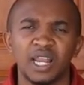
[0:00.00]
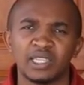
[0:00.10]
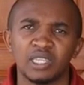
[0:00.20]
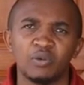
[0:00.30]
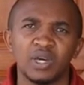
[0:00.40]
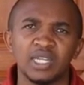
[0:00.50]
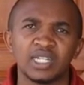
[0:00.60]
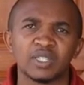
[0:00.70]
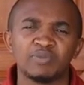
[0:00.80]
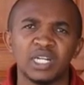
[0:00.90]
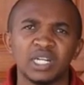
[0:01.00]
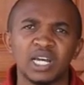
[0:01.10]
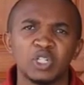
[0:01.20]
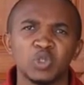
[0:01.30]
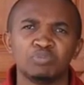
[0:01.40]
like the way it has been
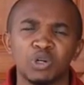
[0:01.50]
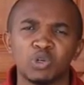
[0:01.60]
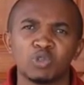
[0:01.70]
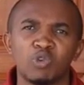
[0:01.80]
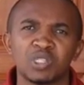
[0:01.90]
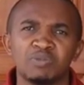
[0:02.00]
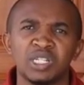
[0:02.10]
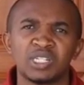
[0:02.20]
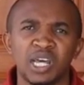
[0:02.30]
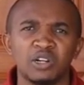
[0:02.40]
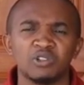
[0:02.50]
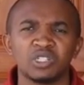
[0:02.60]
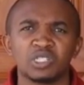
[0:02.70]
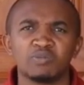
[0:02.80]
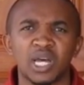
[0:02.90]
done to Bruce, who has been turned
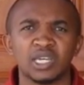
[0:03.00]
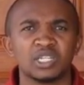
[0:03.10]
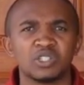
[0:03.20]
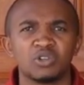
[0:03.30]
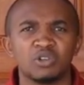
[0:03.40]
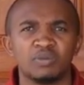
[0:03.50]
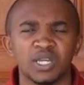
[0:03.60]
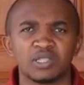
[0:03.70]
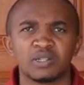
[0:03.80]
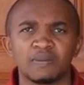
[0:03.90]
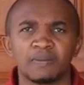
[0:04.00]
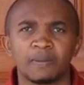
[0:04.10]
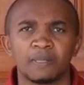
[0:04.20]
on his back and sodomized.